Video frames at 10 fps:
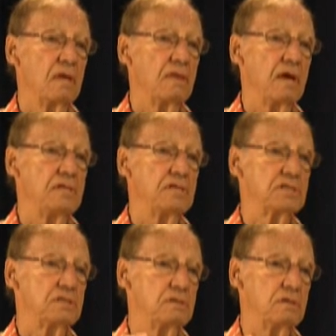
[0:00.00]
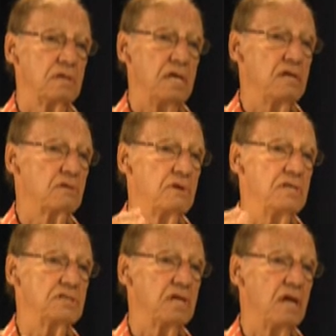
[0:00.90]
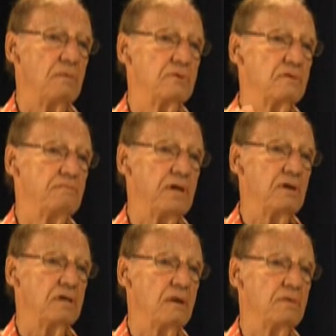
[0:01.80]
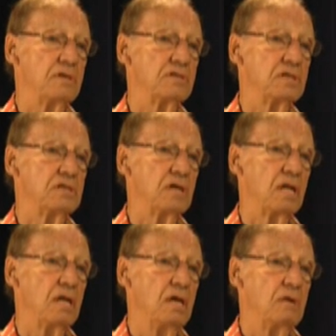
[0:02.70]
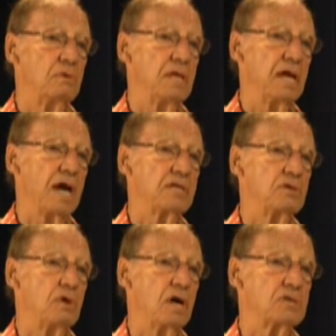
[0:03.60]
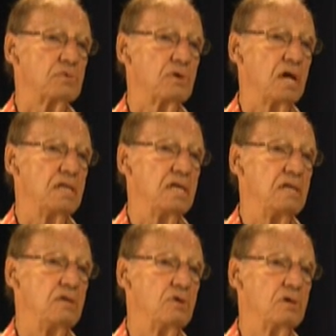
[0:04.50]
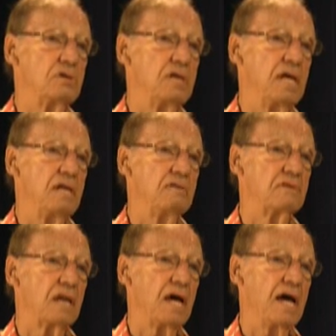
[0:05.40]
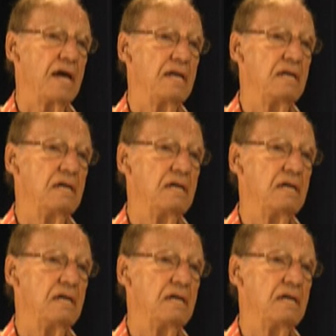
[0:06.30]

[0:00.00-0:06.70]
they just increased the number of POWs until when they got to us, we're on the northern end of the line.